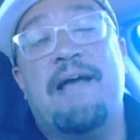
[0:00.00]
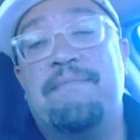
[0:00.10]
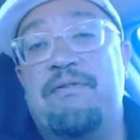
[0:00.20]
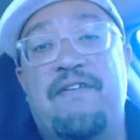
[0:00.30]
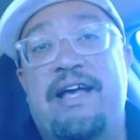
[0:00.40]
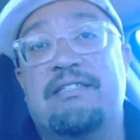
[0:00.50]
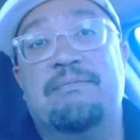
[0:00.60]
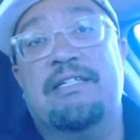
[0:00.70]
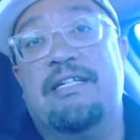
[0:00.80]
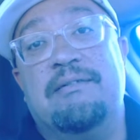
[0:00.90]
Captain
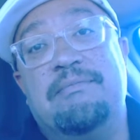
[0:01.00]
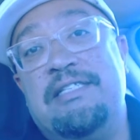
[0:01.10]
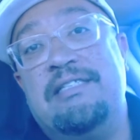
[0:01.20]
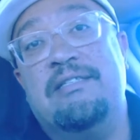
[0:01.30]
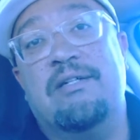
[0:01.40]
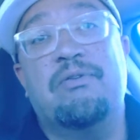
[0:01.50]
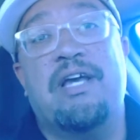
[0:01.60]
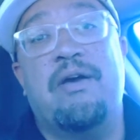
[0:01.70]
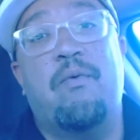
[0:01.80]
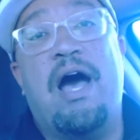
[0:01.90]
Phasma, I mean,
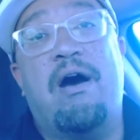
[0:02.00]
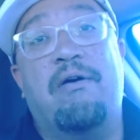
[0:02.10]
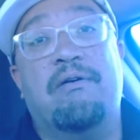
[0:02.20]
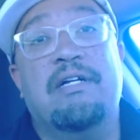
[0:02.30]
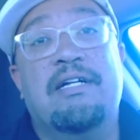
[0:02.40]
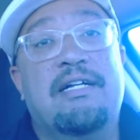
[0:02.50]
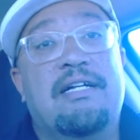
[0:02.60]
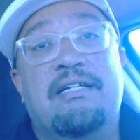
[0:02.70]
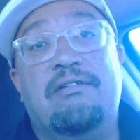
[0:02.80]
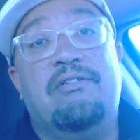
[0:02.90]
okay, wow.
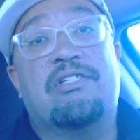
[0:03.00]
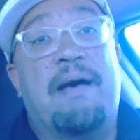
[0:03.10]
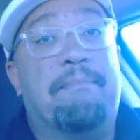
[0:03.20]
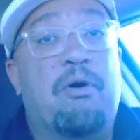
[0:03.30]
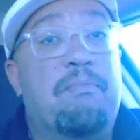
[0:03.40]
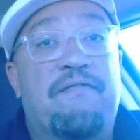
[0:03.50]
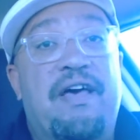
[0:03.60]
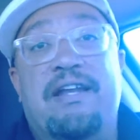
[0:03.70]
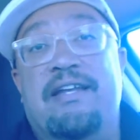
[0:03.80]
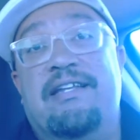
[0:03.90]
You just got Boba
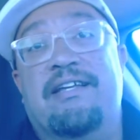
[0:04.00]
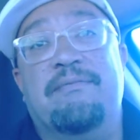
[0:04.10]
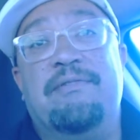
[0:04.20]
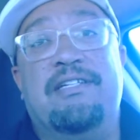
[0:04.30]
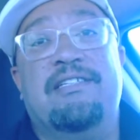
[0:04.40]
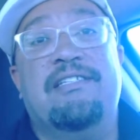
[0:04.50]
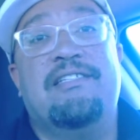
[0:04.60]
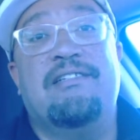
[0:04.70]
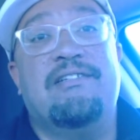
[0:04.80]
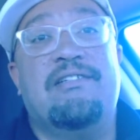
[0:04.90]
Fetted. I mean,
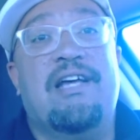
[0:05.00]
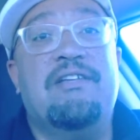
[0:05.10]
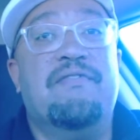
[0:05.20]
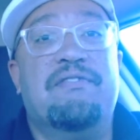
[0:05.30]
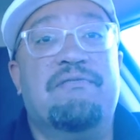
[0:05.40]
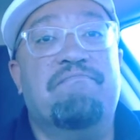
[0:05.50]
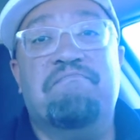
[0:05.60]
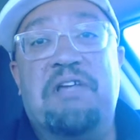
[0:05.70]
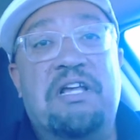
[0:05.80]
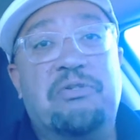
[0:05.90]
this is not
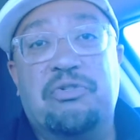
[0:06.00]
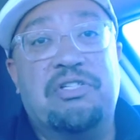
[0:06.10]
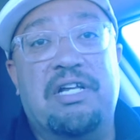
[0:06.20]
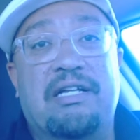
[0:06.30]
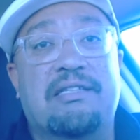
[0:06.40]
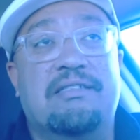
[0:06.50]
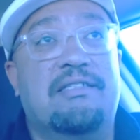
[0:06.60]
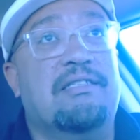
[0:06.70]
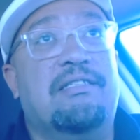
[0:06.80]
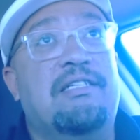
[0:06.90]
even interesting
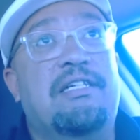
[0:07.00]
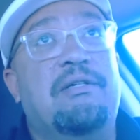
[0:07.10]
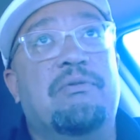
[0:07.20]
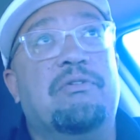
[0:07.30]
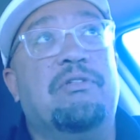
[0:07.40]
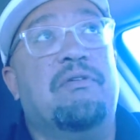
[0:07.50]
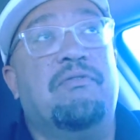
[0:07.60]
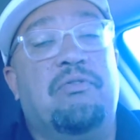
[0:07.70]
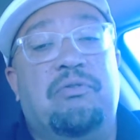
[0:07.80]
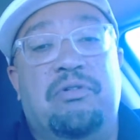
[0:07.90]
to see you.
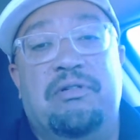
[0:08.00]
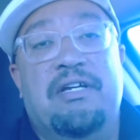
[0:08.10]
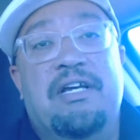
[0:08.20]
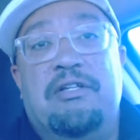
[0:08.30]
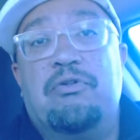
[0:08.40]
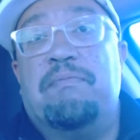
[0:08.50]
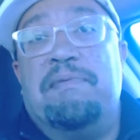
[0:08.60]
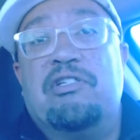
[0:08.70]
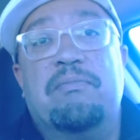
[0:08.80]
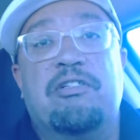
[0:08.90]
You
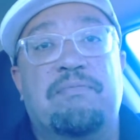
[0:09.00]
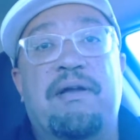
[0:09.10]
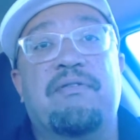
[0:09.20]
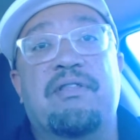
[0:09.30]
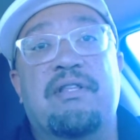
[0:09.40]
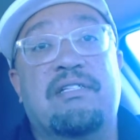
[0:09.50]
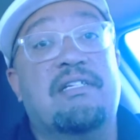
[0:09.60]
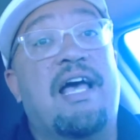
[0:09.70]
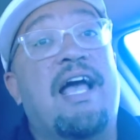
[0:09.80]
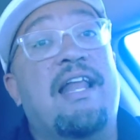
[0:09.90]
could be so much better than
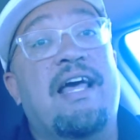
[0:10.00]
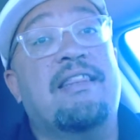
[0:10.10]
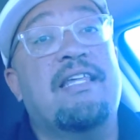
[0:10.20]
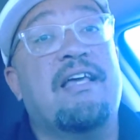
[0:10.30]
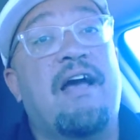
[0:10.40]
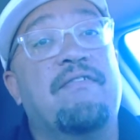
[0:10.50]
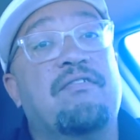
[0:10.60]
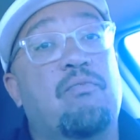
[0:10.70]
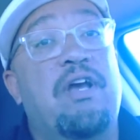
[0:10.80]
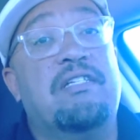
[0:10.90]
this. And I think I have
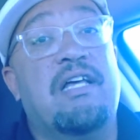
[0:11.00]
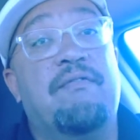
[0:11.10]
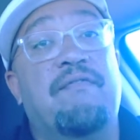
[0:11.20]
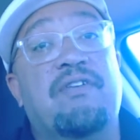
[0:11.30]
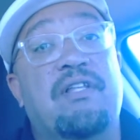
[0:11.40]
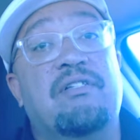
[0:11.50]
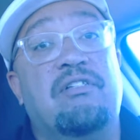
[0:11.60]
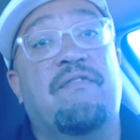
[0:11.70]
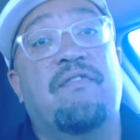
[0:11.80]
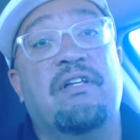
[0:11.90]
some ways I would have done
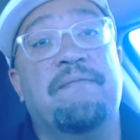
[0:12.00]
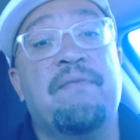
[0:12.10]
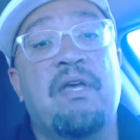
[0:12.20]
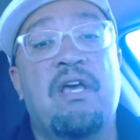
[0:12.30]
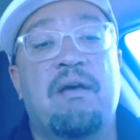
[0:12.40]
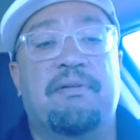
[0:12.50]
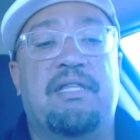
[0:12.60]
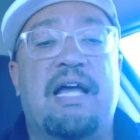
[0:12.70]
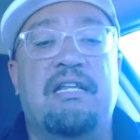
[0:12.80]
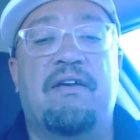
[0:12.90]
this differently.
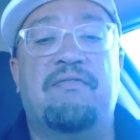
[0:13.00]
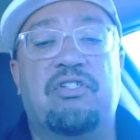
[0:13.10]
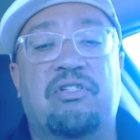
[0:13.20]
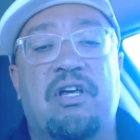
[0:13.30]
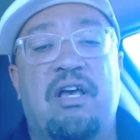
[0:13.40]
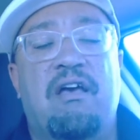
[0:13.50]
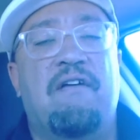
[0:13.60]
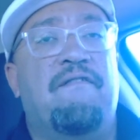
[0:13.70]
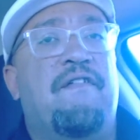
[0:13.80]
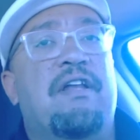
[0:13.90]
But the idea of just
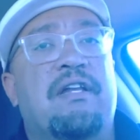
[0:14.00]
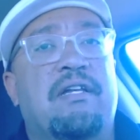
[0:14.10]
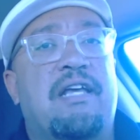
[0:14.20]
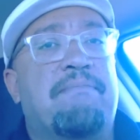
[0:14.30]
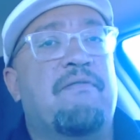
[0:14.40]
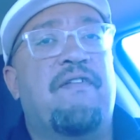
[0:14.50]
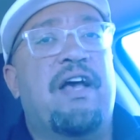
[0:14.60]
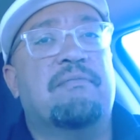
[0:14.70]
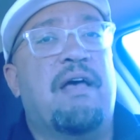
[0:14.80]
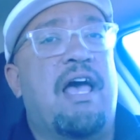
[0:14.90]
Finn and Captain
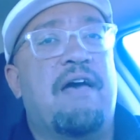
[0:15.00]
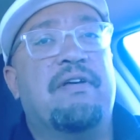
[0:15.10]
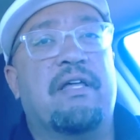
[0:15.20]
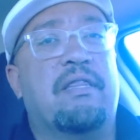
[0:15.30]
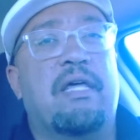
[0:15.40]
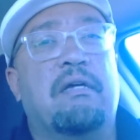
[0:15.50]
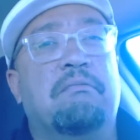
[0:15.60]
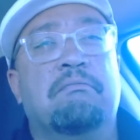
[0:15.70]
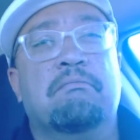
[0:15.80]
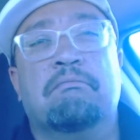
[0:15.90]
Phasma having a
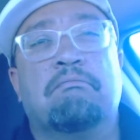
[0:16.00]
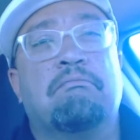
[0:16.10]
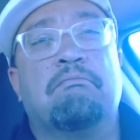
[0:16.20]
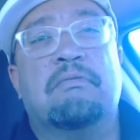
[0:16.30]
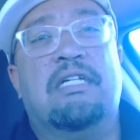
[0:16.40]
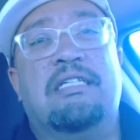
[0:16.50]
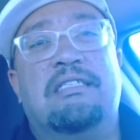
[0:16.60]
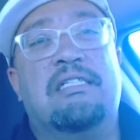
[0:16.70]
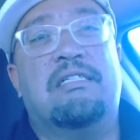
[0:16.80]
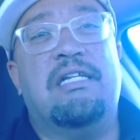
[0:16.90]
thing,
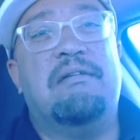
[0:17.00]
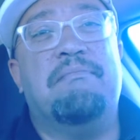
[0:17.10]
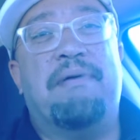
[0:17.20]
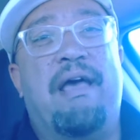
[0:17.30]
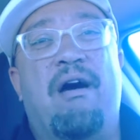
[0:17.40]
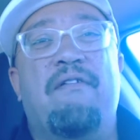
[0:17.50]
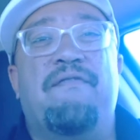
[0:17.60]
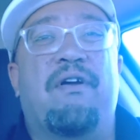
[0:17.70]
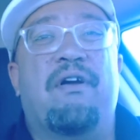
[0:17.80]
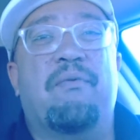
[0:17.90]
it just didn't pay
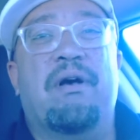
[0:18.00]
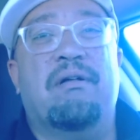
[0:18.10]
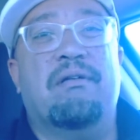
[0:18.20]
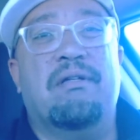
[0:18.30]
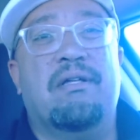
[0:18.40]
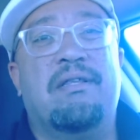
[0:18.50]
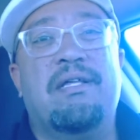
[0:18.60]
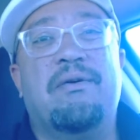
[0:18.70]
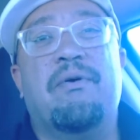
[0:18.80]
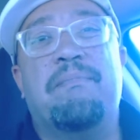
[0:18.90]
off very well. I
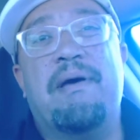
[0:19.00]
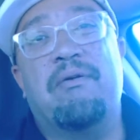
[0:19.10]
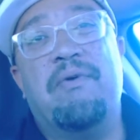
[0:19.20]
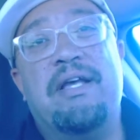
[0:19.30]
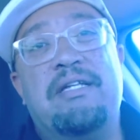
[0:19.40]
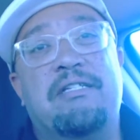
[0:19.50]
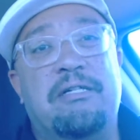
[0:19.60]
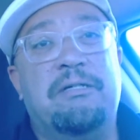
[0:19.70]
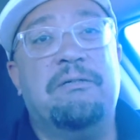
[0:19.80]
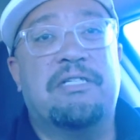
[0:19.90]
think there were better ways
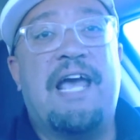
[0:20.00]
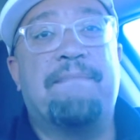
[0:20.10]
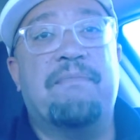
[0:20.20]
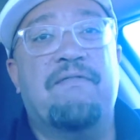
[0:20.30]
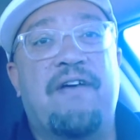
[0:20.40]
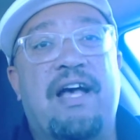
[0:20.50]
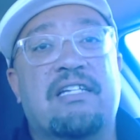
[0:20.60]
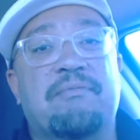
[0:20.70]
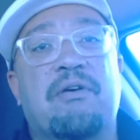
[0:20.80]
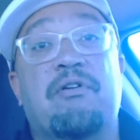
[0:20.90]
to use Captain
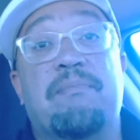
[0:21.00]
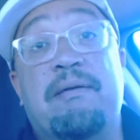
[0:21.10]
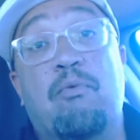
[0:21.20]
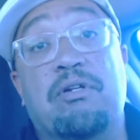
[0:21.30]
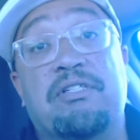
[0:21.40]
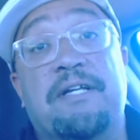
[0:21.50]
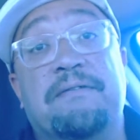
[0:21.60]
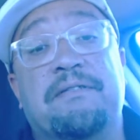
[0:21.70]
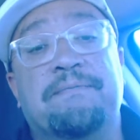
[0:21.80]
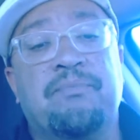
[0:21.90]
Phasma that would have made more
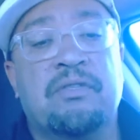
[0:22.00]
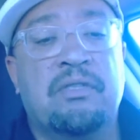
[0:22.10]
sense.